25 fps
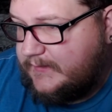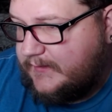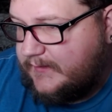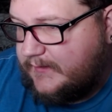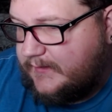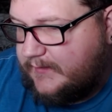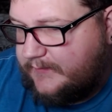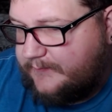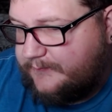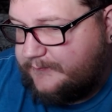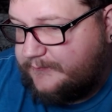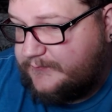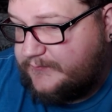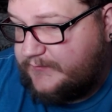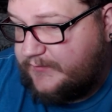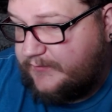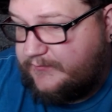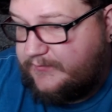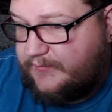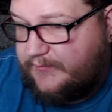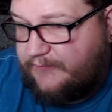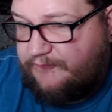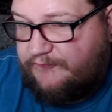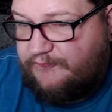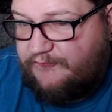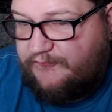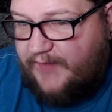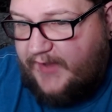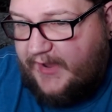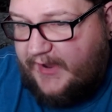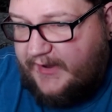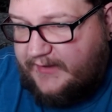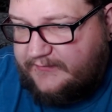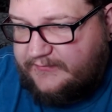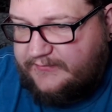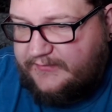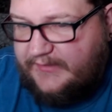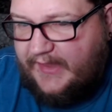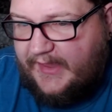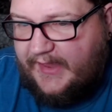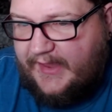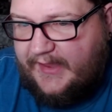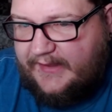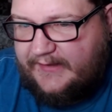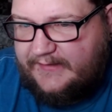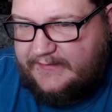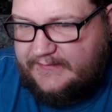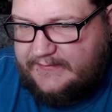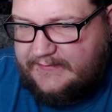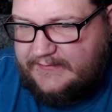Um, the the fact
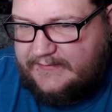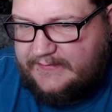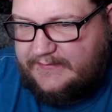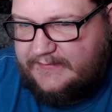that